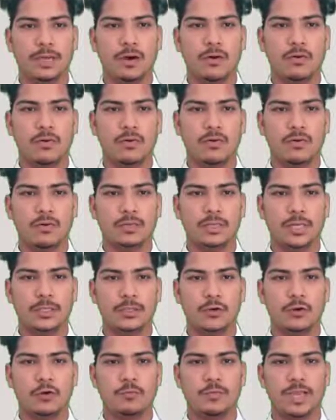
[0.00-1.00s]
Now,
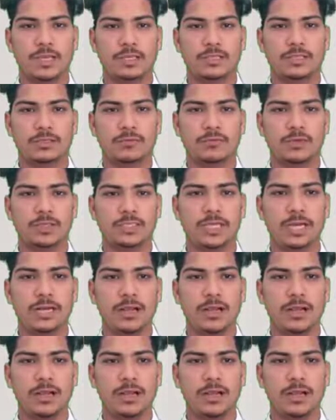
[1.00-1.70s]
the drawbacks which